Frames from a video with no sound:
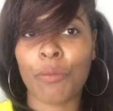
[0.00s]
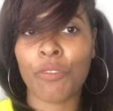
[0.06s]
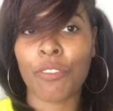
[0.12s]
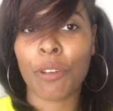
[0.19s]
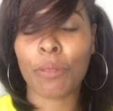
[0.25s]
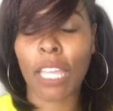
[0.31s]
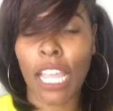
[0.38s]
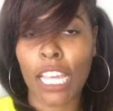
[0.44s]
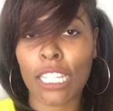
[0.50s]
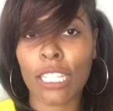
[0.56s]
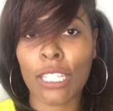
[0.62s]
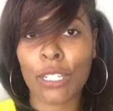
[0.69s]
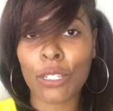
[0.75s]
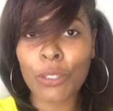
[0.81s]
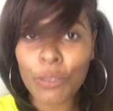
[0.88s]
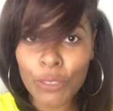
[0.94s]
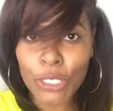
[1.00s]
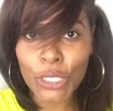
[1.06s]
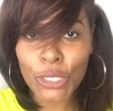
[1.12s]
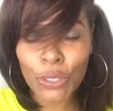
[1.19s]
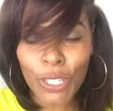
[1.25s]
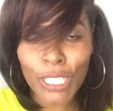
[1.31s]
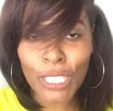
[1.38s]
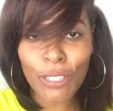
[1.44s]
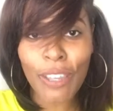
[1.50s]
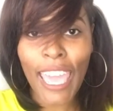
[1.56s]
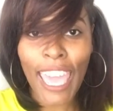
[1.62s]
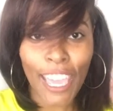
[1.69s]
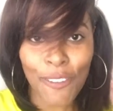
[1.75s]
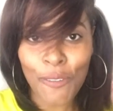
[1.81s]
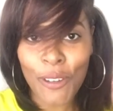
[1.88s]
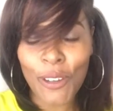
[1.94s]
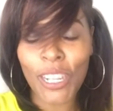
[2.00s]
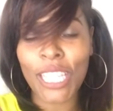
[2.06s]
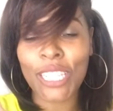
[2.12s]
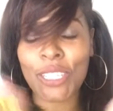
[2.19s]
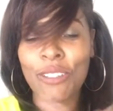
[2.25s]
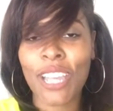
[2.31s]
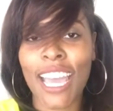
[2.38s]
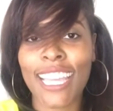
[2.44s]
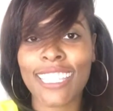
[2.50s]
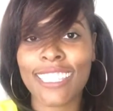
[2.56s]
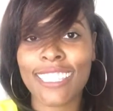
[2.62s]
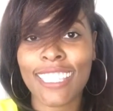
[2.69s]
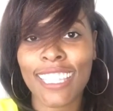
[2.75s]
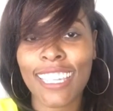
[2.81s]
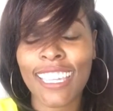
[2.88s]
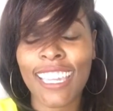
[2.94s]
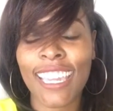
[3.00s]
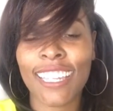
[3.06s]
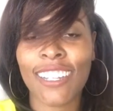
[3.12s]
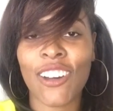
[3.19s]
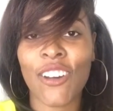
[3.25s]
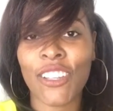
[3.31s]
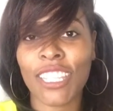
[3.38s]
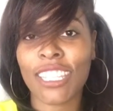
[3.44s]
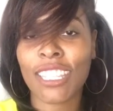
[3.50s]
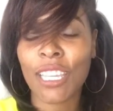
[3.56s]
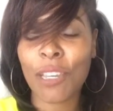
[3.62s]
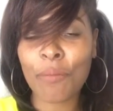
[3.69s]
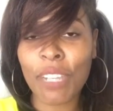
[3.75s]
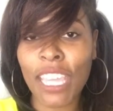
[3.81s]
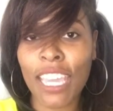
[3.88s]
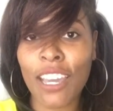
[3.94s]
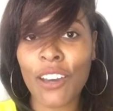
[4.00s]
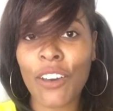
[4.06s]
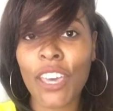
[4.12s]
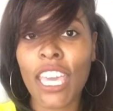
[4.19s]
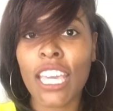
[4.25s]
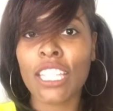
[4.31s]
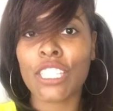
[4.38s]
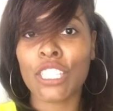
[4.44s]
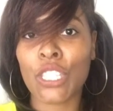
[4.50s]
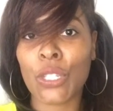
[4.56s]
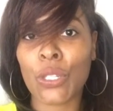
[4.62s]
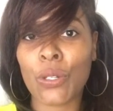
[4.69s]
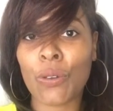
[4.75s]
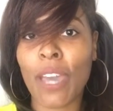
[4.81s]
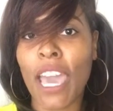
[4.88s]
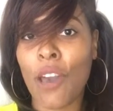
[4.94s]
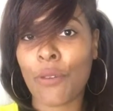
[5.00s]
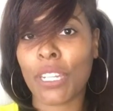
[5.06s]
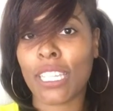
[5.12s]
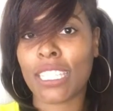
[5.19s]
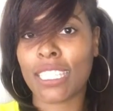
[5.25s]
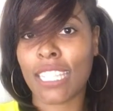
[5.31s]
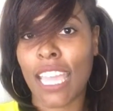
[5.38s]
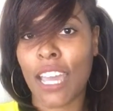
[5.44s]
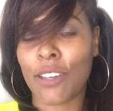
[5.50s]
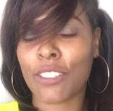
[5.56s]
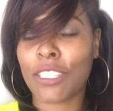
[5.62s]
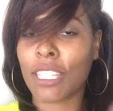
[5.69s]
from like a short little afro that you guys see on the thumbnail to how it is now.